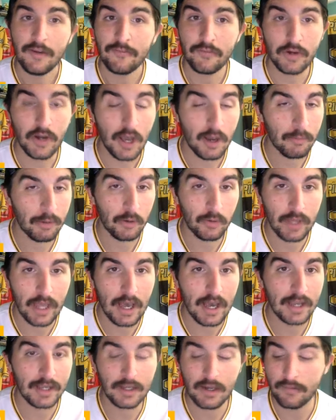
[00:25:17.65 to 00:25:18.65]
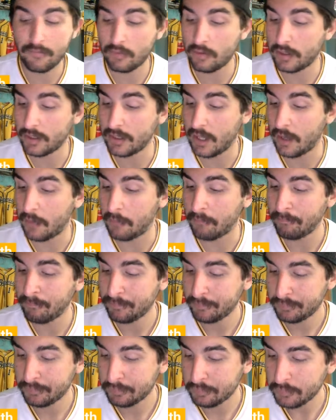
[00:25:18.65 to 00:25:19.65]
Phenomenal guy covering them.
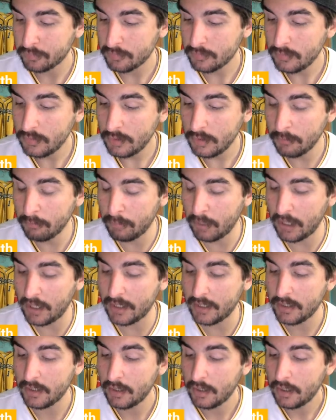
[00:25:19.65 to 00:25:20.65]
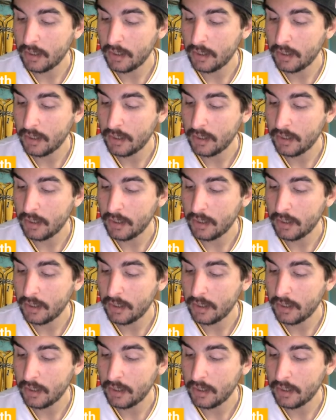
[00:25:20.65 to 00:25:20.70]
But